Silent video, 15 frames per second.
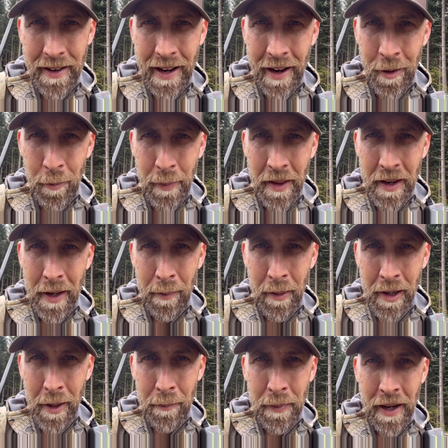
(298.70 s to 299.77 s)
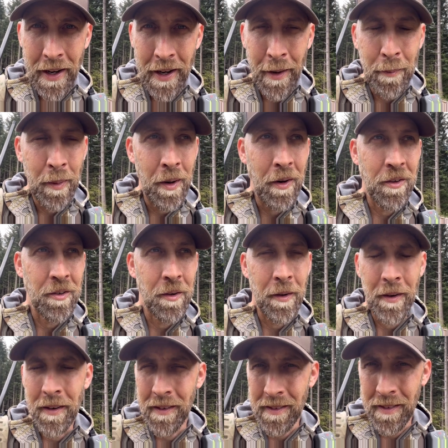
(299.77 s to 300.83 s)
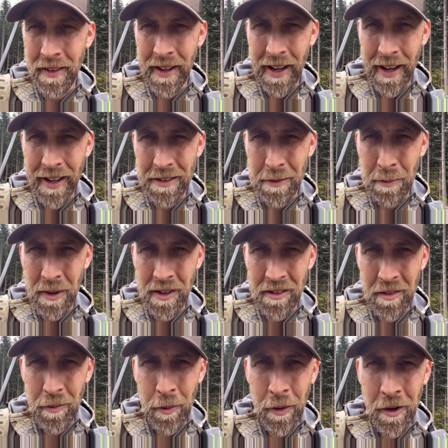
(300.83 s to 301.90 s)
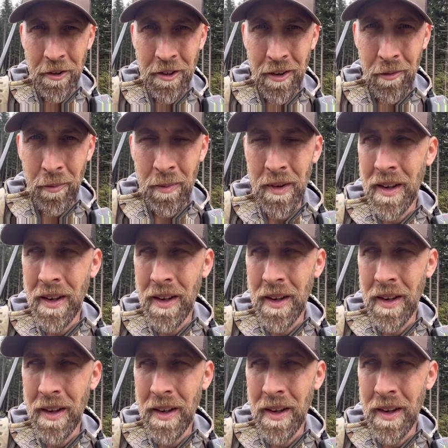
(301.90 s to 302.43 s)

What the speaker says: down by the time I got back up here, so I think I got some decent footage of them.